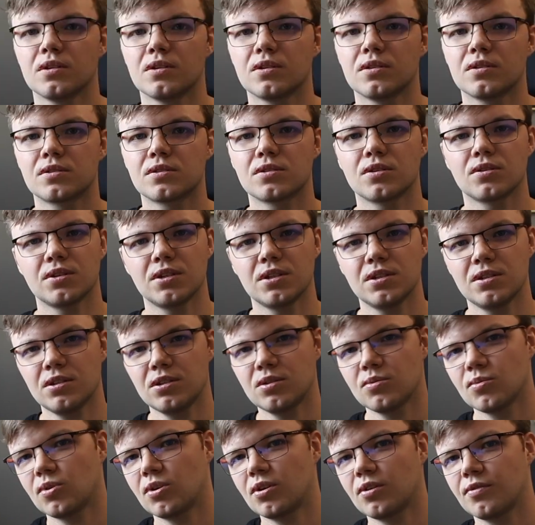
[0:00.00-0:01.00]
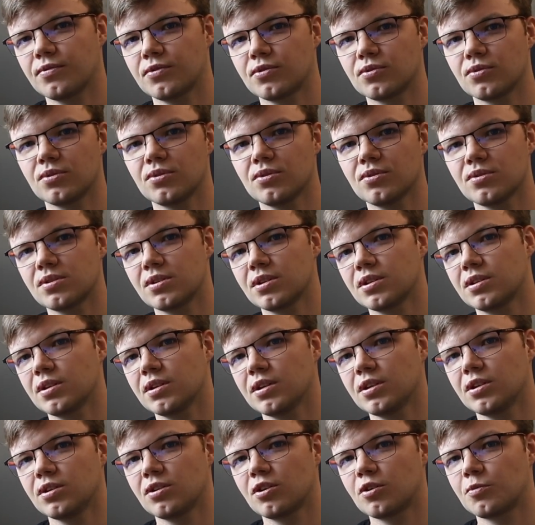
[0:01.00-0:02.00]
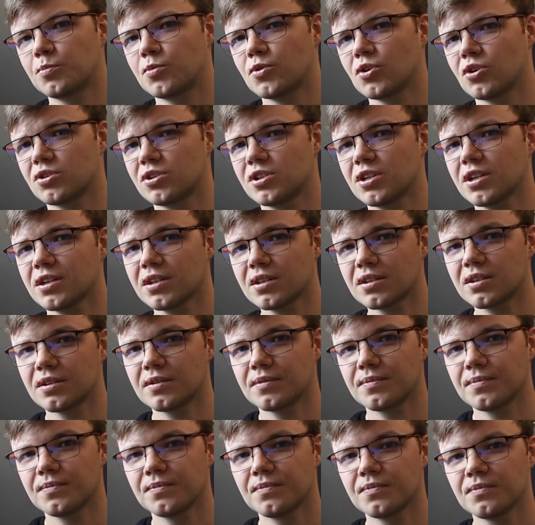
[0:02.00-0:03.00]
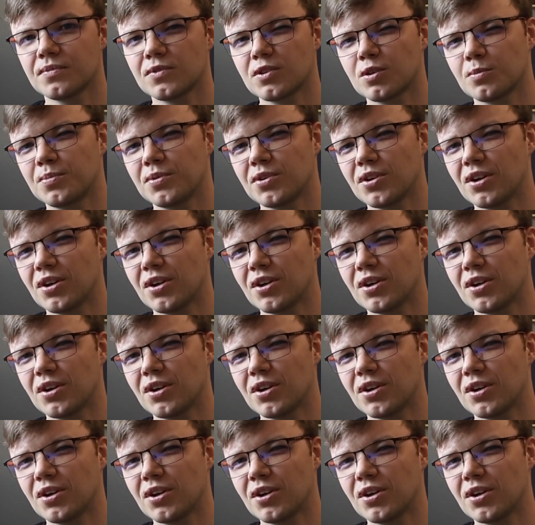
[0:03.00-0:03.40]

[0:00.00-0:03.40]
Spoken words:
So is it worth to use it in your project? To be